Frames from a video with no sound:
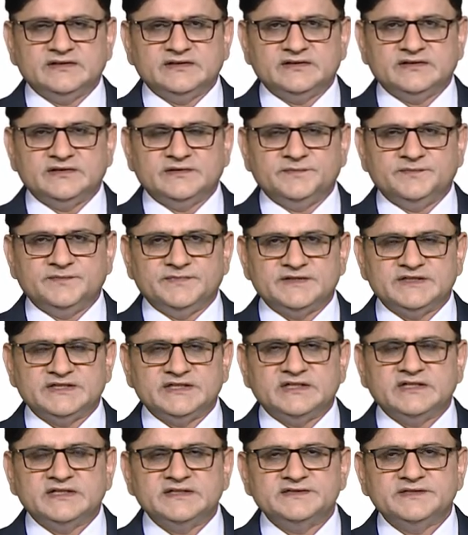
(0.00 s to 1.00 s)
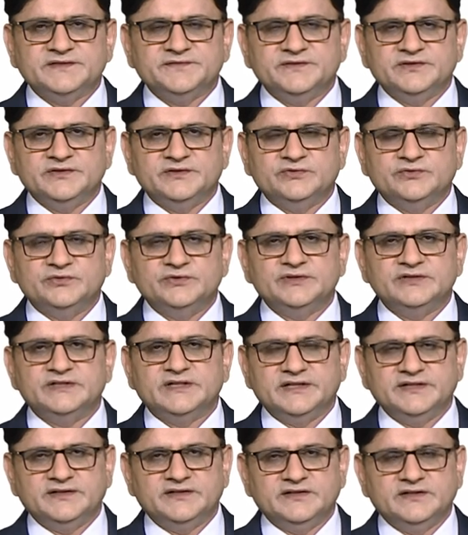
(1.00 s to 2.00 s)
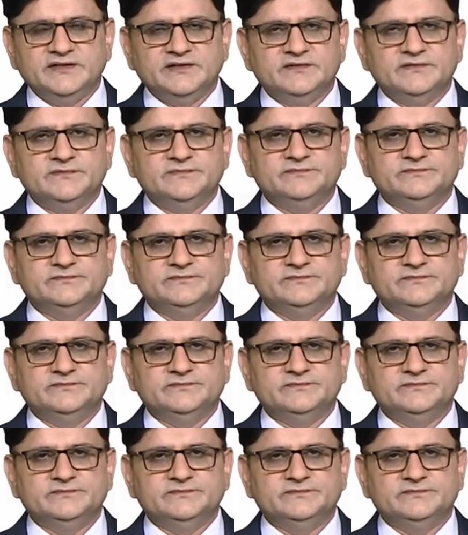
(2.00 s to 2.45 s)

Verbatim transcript: um, charge of their own writing.